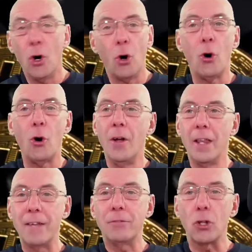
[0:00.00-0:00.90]
or
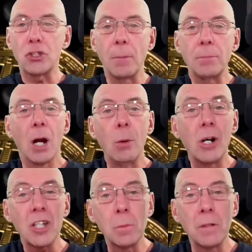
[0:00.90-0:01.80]
they've got some
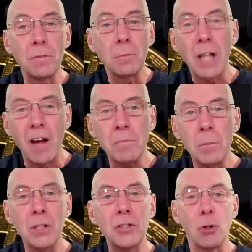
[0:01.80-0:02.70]
coercement from
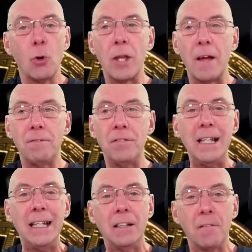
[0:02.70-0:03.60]
governments or they're
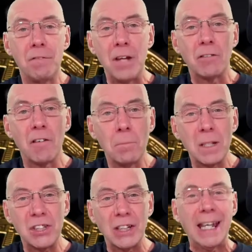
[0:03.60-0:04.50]
feeling the fear of
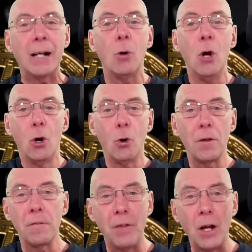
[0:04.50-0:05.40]
missing out
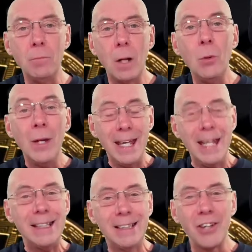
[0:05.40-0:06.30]
or the FOMO,
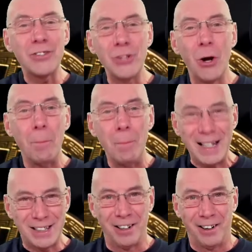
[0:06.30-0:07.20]
it does not
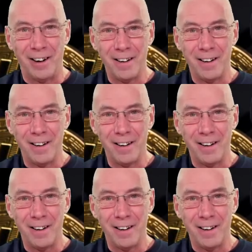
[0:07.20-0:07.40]
matter.